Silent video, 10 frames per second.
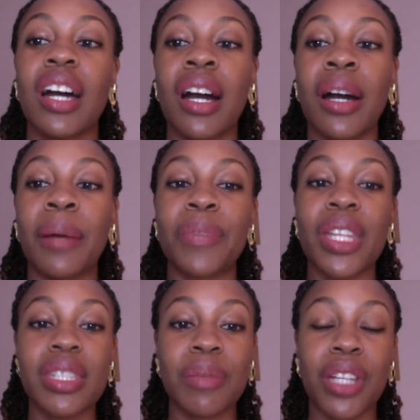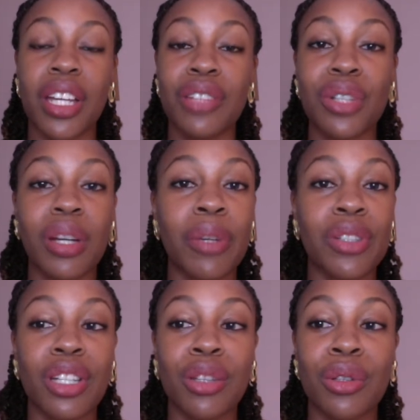That's something I talk
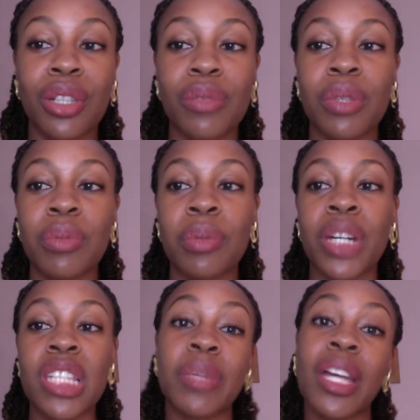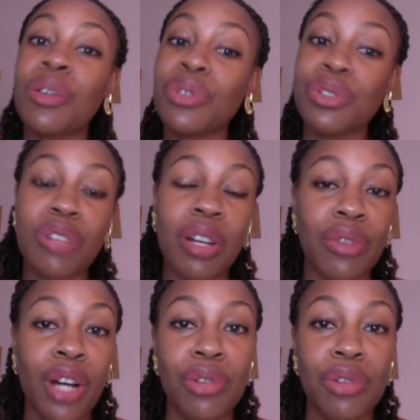about a lot when people ask me, how do you travel?